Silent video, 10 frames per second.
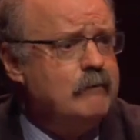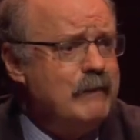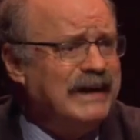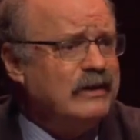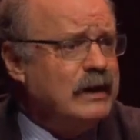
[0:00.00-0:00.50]

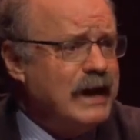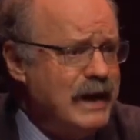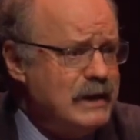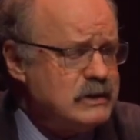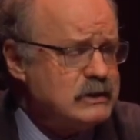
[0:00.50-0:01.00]
make the
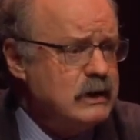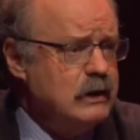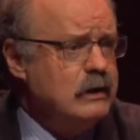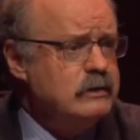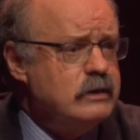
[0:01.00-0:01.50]
case
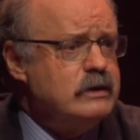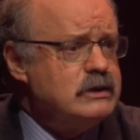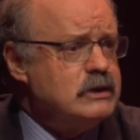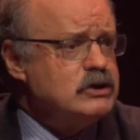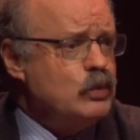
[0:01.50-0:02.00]
that
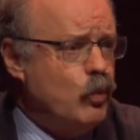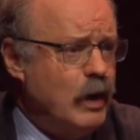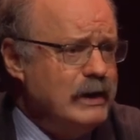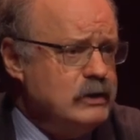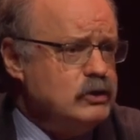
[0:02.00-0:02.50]
this is a
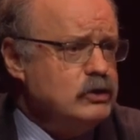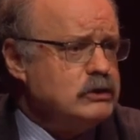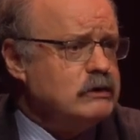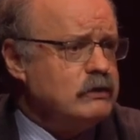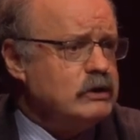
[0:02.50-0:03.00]
wise
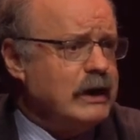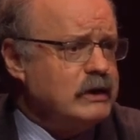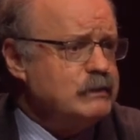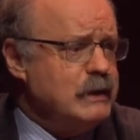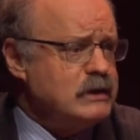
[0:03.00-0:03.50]
use of the
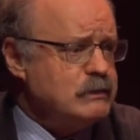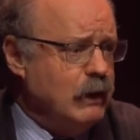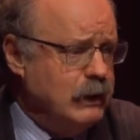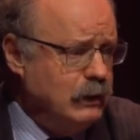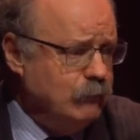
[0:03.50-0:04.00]
taxpayers'
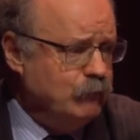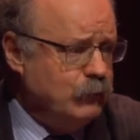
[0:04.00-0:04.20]
money